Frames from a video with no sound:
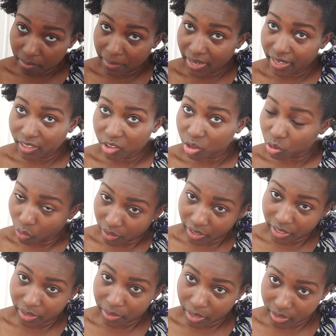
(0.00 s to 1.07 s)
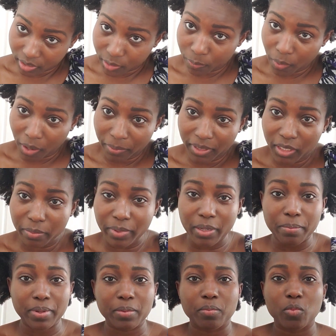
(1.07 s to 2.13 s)
that my hair is shorter, it's probably going to be a
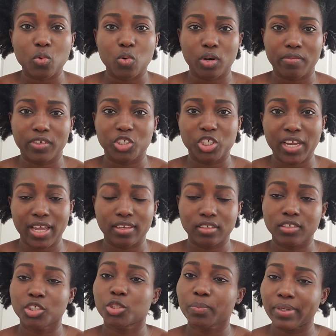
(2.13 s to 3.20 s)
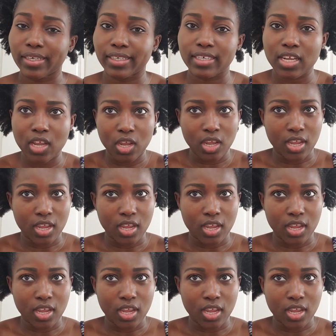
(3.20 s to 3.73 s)
bit more of a challenge, but